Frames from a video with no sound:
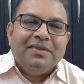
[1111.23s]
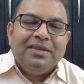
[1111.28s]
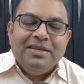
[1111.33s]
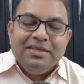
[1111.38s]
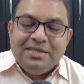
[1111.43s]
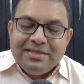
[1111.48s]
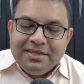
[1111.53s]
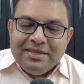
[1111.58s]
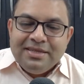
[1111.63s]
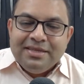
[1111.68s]

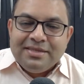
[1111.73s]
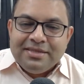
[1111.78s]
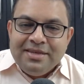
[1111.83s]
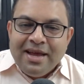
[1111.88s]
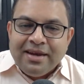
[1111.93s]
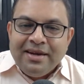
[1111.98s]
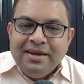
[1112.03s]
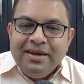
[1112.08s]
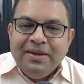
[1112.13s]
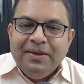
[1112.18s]
is
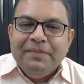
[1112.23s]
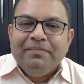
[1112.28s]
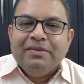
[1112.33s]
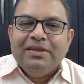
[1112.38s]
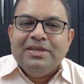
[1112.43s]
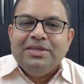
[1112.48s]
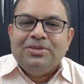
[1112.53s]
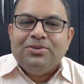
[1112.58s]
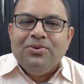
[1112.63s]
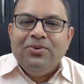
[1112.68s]
done.
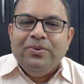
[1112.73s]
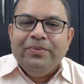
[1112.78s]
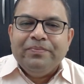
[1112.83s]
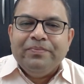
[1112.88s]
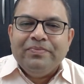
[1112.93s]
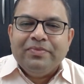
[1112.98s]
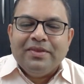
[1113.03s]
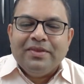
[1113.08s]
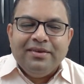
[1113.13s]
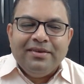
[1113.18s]
So
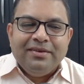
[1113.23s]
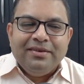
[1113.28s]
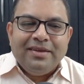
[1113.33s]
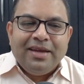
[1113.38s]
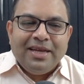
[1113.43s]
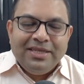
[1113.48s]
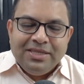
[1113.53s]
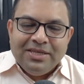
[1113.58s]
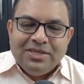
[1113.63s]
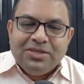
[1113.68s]

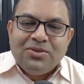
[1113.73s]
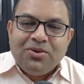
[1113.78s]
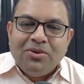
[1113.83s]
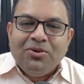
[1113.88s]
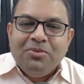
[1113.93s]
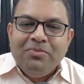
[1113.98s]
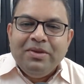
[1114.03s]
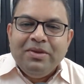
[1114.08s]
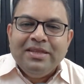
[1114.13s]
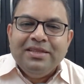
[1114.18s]
I just
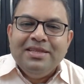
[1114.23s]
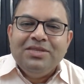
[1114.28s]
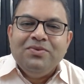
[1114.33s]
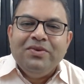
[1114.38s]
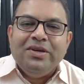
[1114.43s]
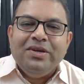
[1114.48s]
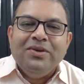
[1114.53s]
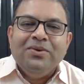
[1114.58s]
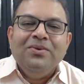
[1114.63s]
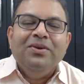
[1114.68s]
thought to make this
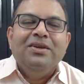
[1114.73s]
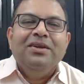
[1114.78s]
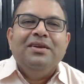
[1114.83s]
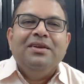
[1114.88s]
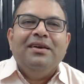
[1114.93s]
video.